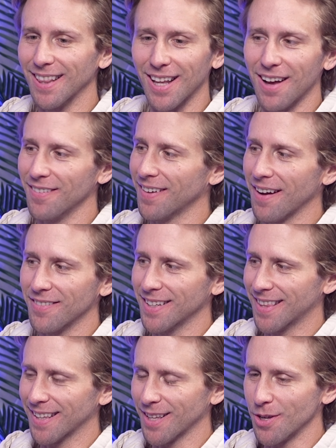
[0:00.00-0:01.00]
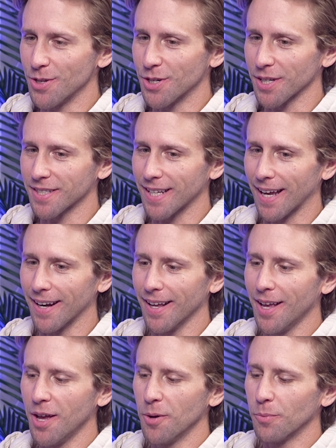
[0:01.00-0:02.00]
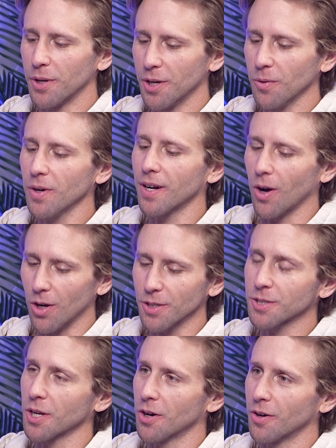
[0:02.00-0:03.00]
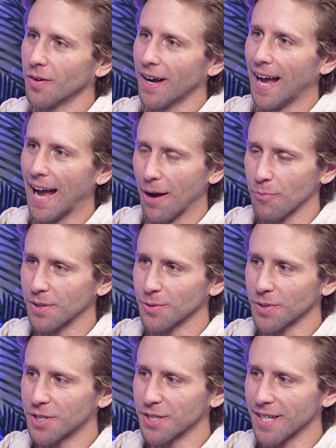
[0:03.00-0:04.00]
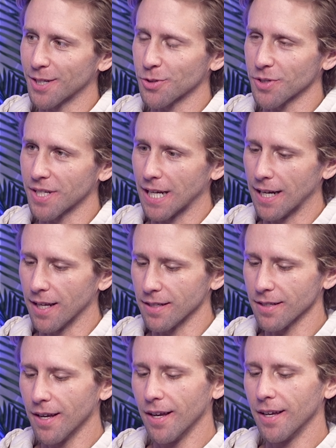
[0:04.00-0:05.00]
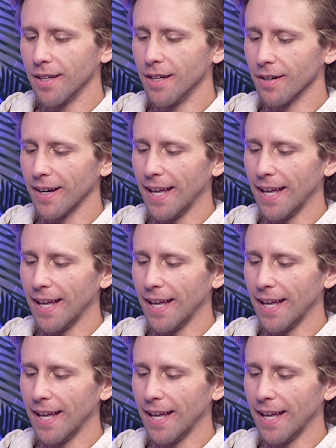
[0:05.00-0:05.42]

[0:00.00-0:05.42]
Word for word: love everything that you just said. But you know what also happens, which is interesting, is yeah. you're